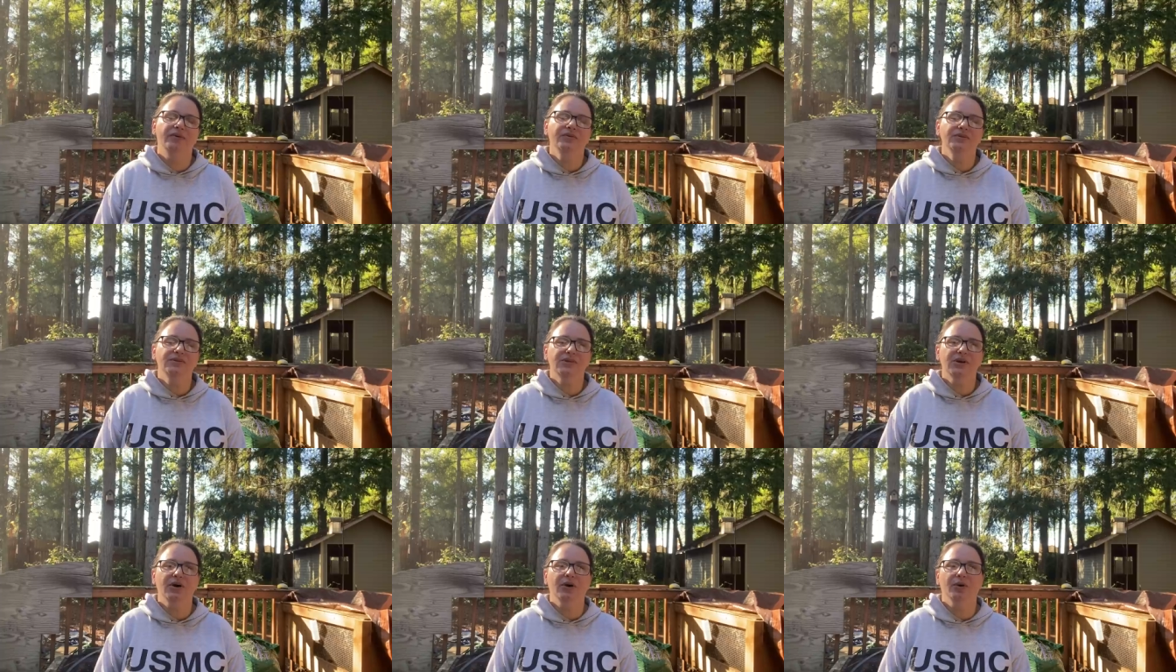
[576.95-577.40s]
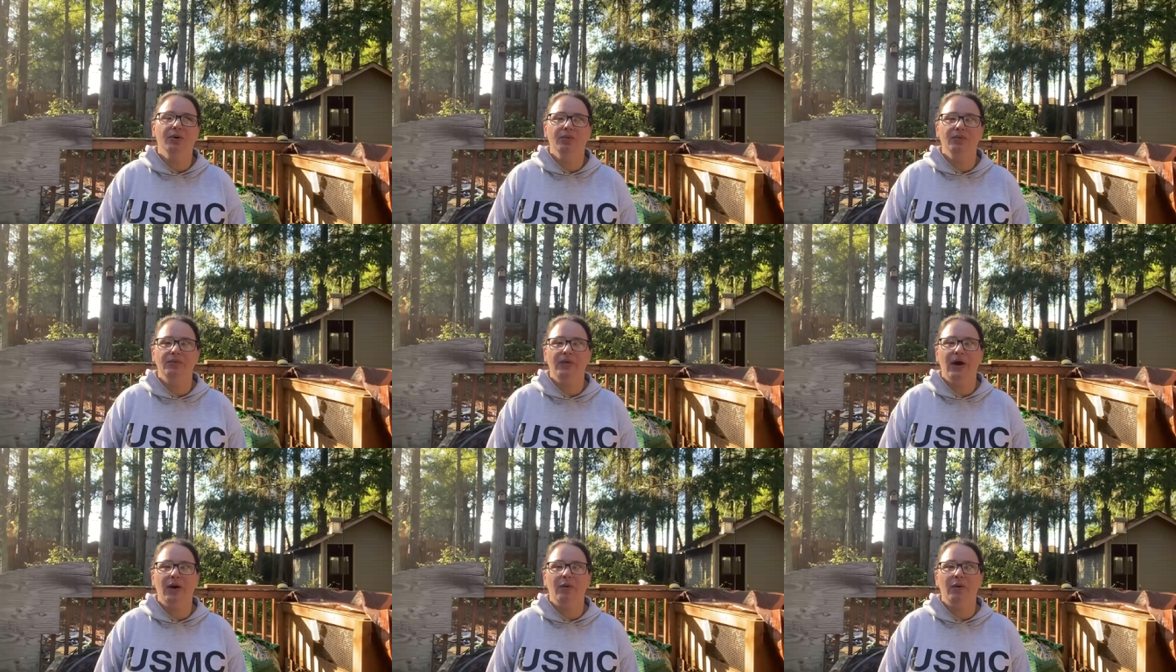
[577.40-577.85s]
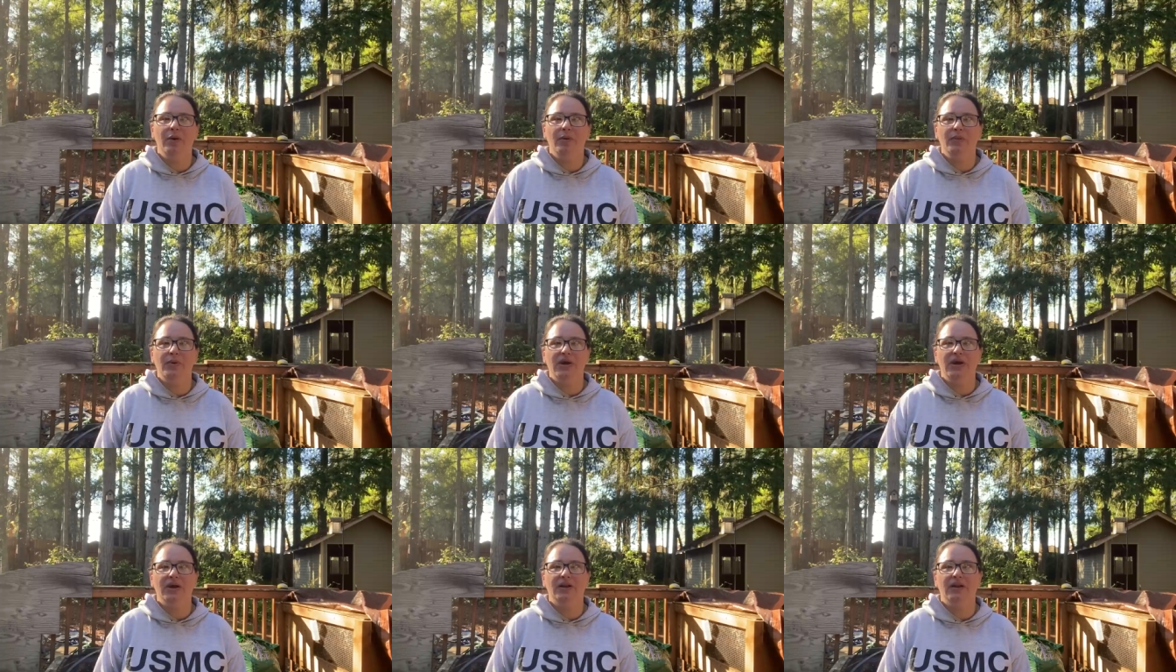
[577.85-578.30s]
so that way
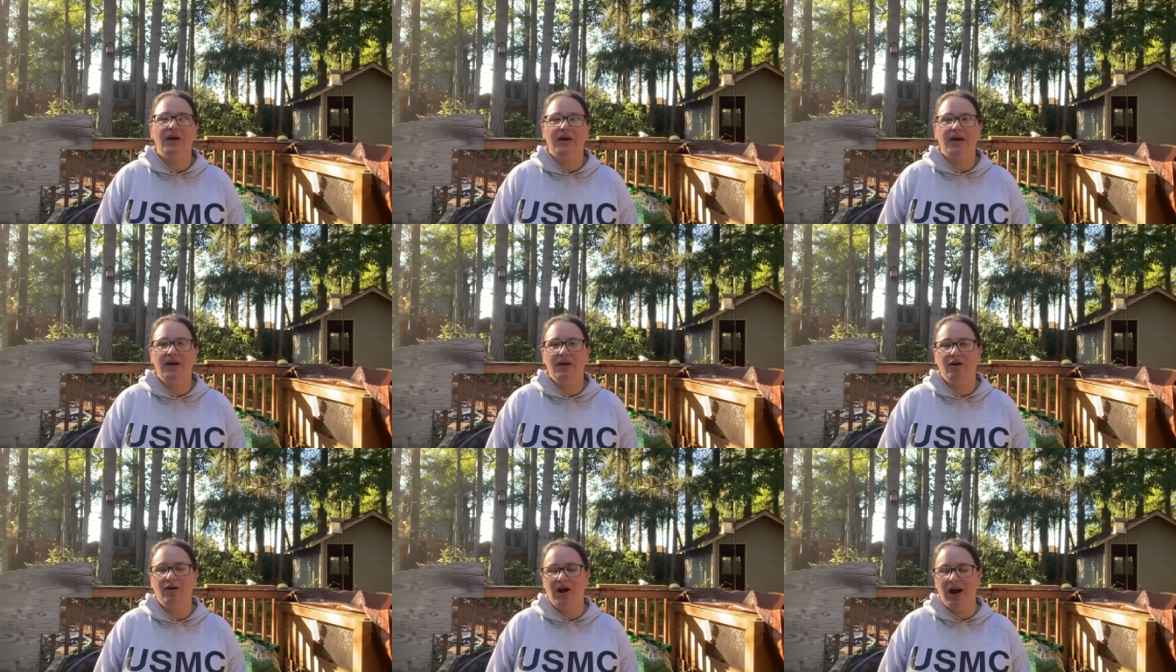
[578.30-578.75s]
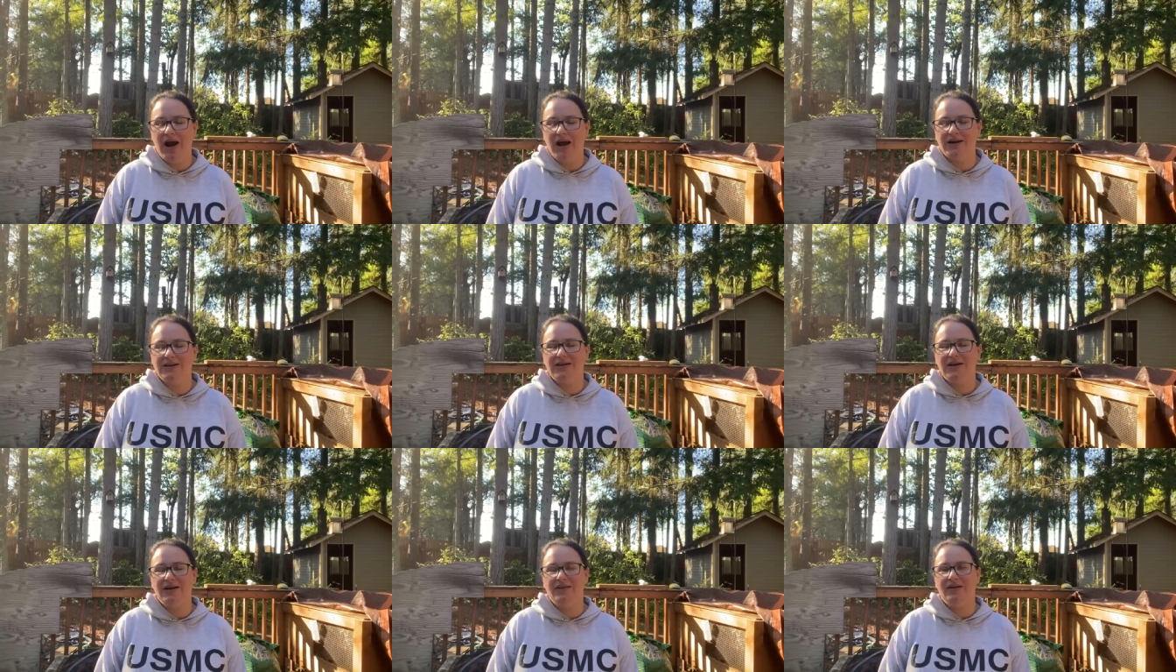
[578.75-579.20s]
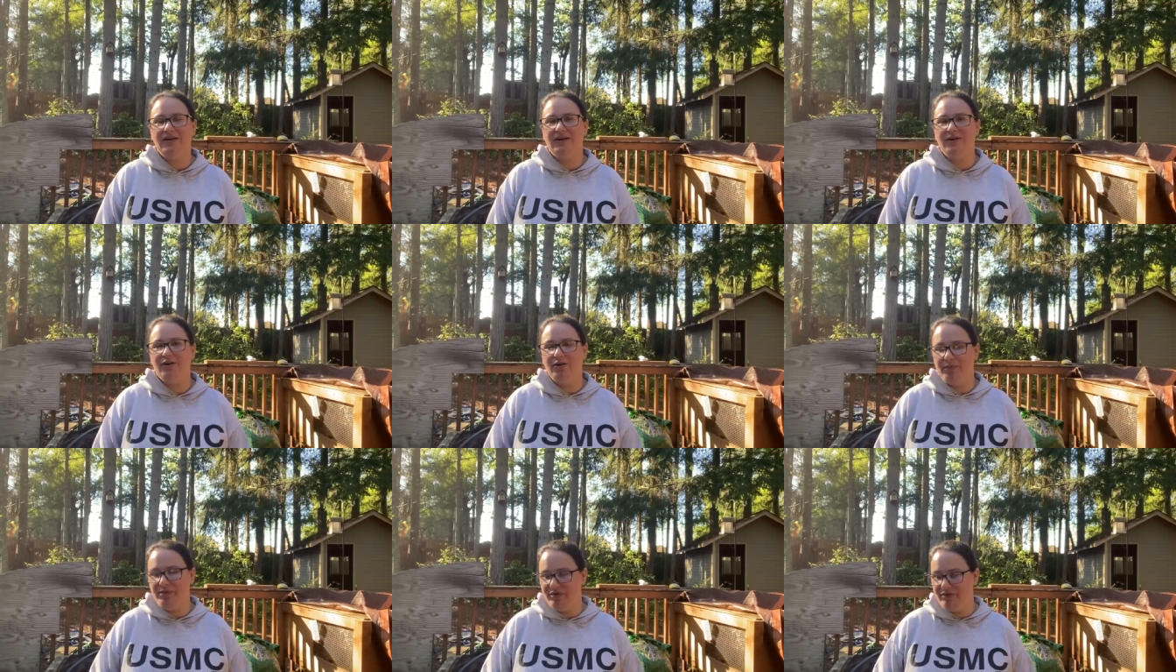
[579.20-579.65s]
we can like interact. I think
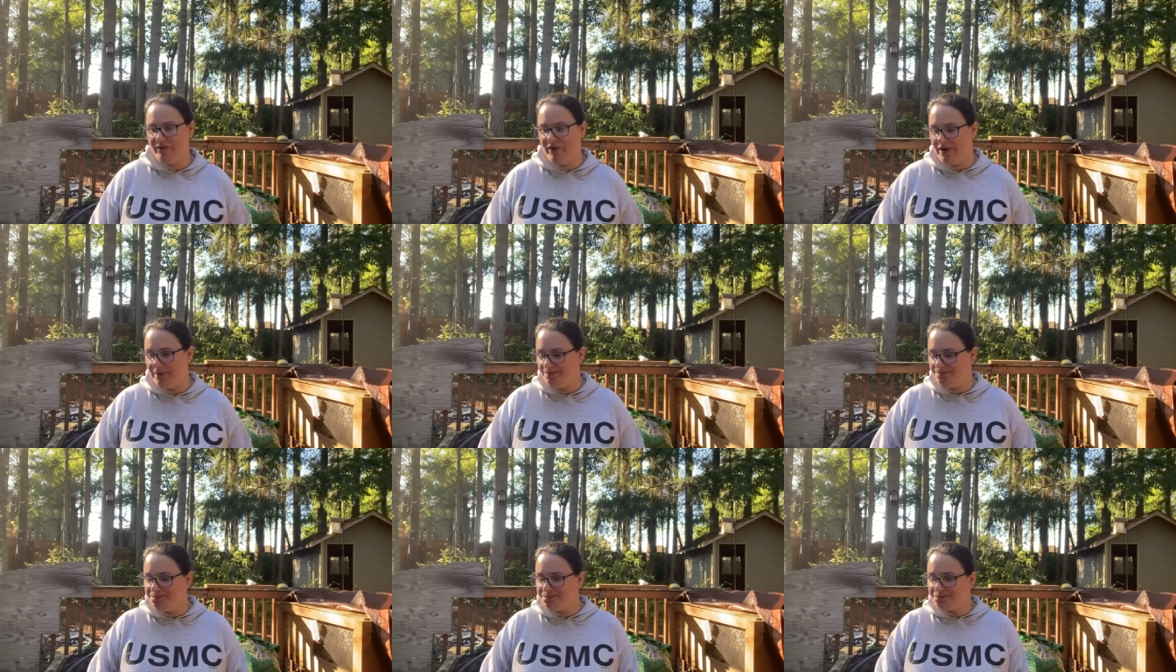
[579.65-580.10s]
it'll be fun.